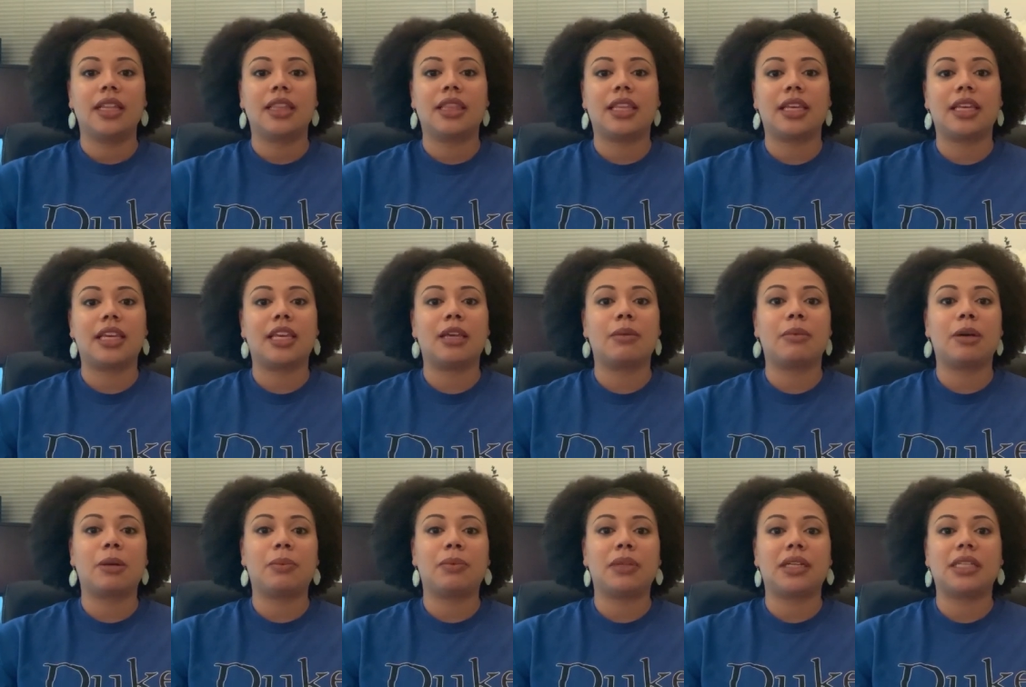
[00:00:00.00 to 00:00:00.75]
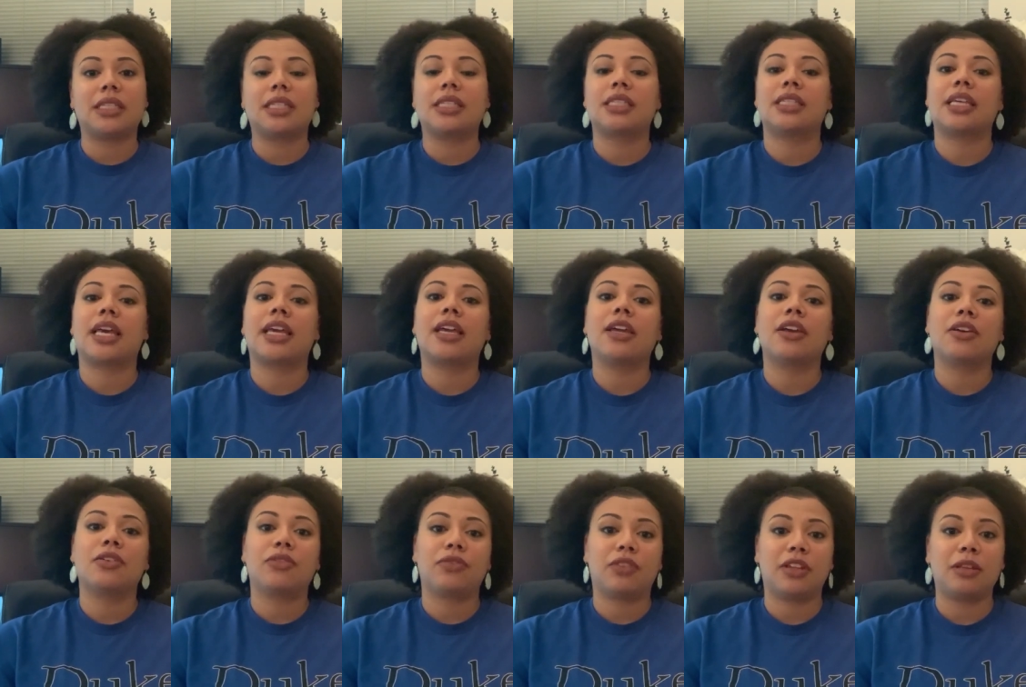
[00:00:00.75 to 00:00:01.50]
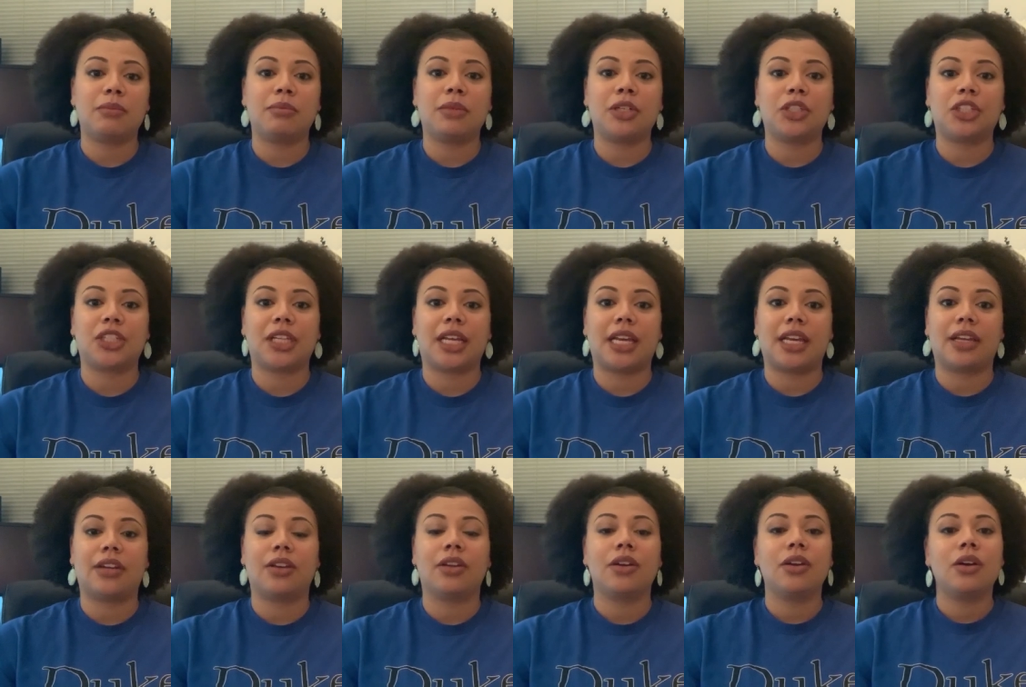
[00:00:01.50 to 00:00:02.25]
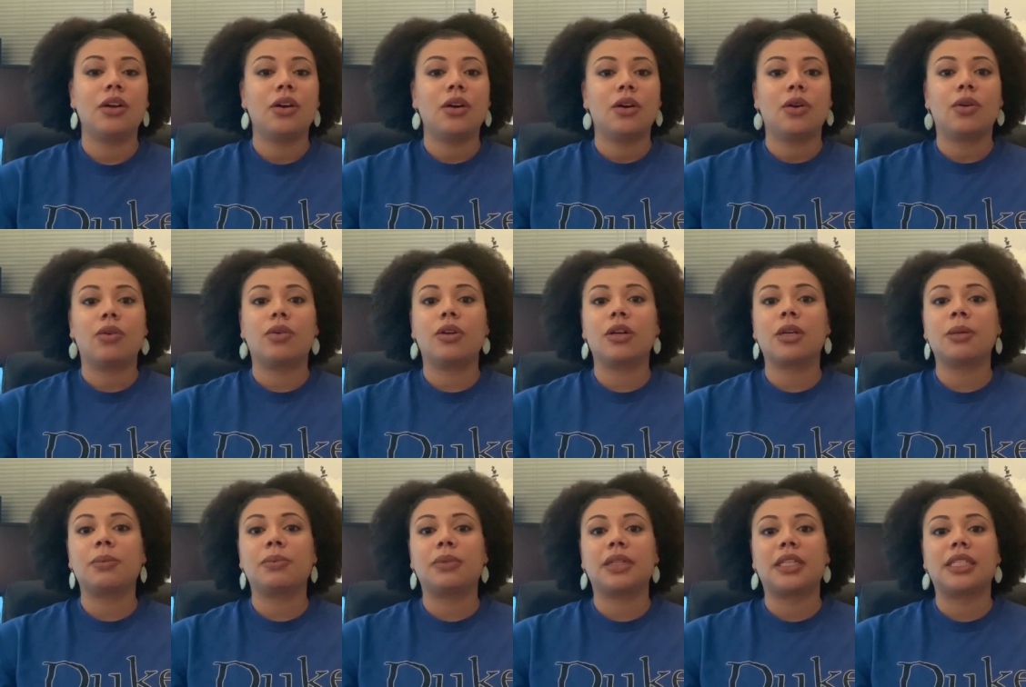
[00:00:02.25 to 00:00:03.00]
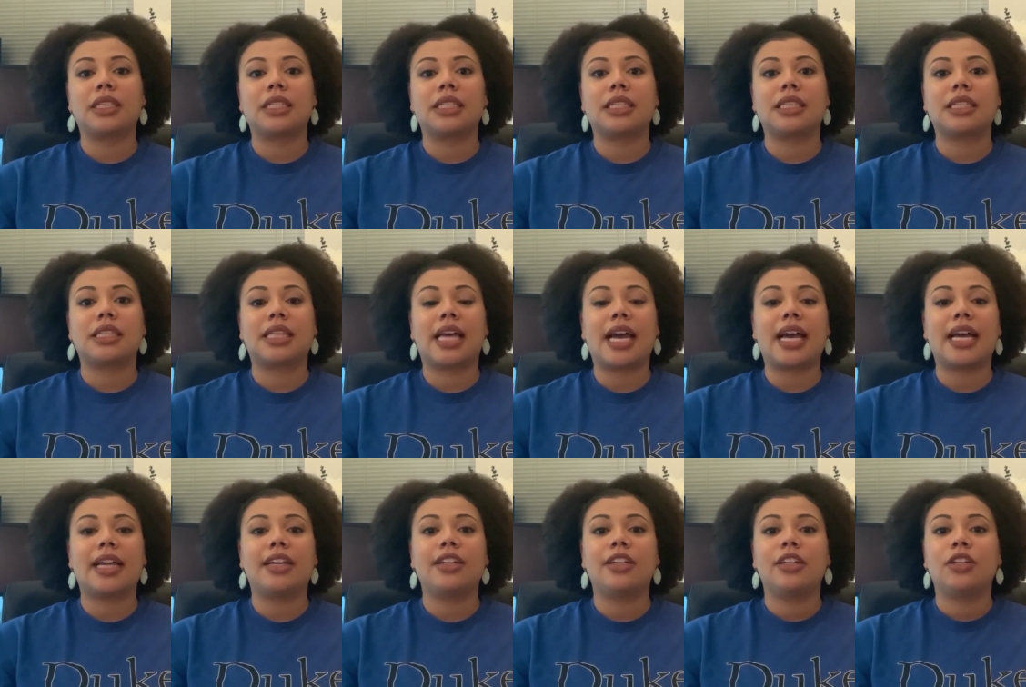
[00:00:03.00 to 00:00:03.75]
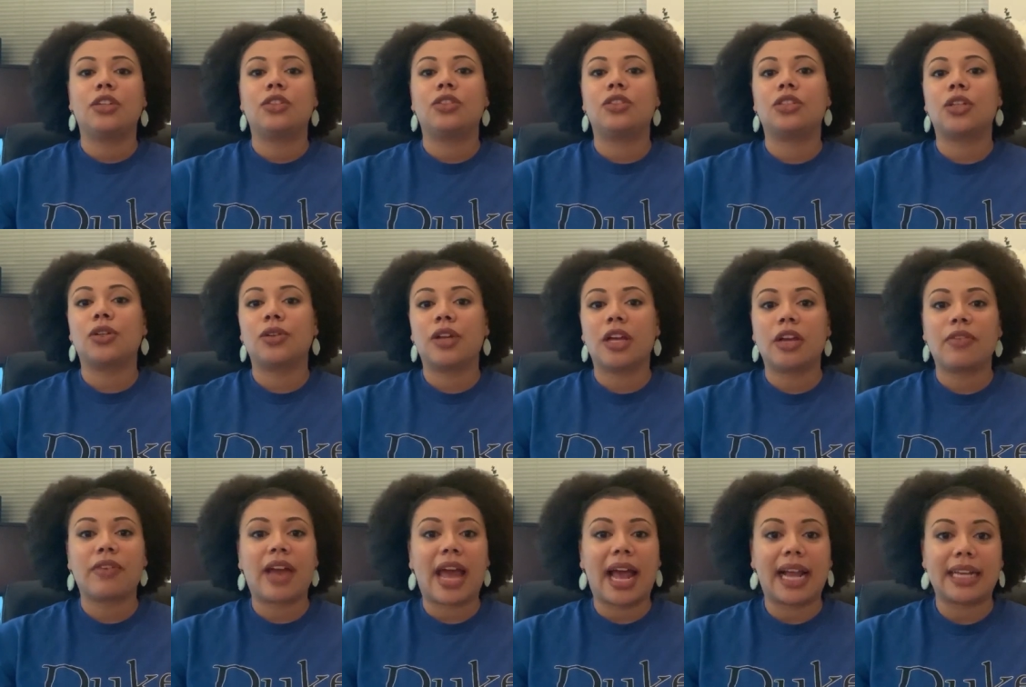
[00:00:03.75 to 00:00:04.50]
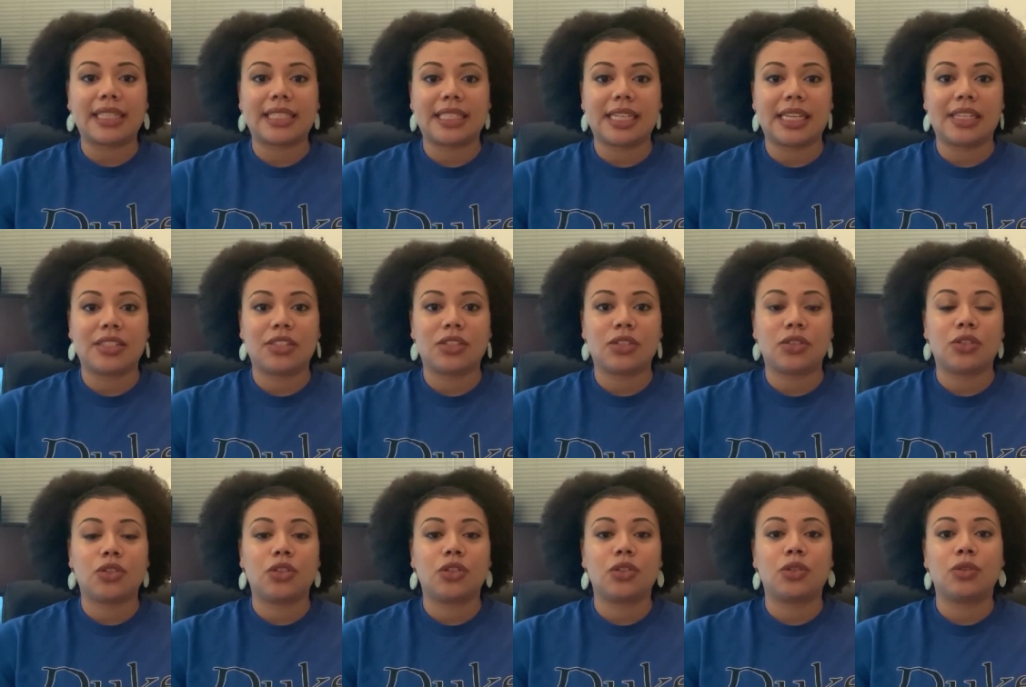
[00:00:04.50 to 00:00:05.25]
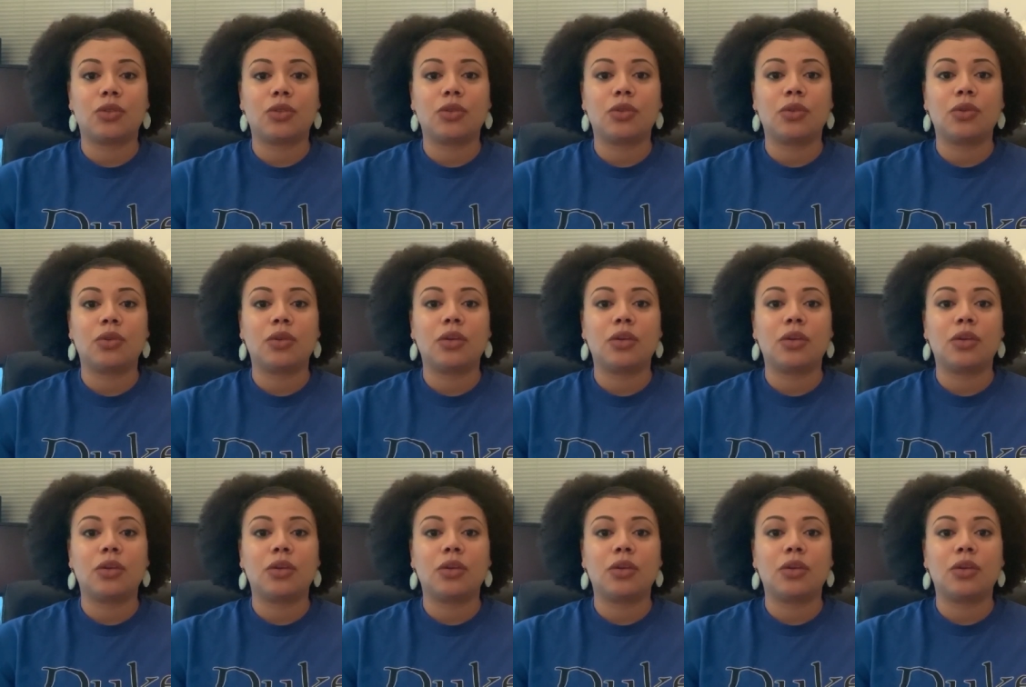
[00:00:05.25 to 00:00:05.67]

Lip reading: Thinking about places like Flint, Michigan, or places that don't have access to